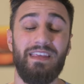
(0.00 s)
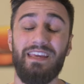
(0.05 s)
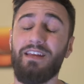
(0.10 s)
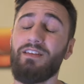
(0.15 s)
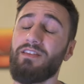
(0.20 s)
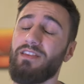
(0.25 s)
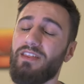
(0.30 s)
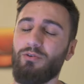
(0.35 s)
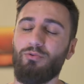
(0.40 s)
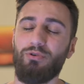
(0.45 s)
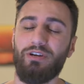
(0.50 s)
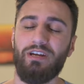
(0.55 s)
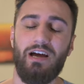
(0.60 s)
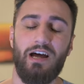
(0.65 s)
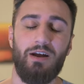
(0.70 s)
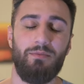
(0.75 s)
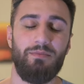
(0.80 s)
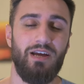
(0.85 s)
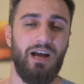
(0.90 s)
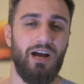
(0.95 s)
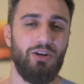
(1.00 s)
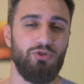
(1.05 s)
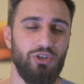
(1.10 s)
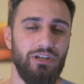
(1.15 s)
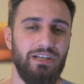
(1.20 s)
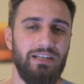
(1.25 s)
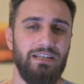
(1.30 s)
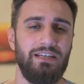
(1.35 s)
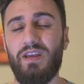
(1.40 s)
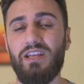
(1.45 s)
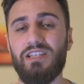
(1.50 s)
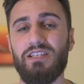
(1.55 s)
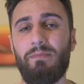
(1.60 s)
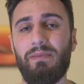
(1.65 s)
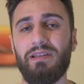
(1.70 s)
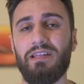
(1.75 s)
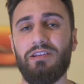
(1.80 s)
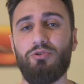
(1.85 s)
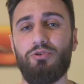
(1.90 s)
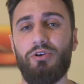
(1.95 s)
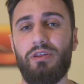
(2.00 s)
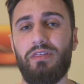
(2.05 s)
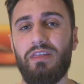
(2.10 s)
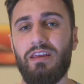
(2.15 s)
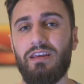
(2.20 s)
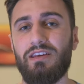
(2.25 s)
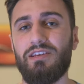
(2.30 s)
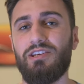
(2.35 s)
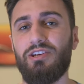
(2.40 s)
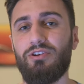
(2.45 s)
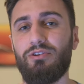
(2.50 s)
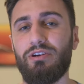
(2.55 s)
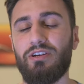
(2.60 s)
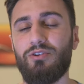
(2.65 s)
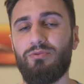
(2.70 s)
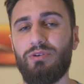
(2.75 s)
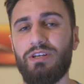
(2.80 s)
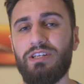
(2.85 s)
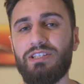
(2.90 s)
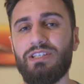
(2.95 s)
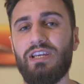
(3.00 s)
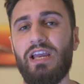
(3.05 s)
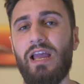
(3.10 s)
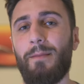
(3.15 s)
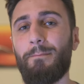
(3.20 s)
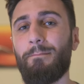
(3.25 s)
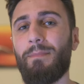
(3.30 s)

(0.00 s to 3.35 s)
In the Greek army actually. It's a mandatory thing here in Greece,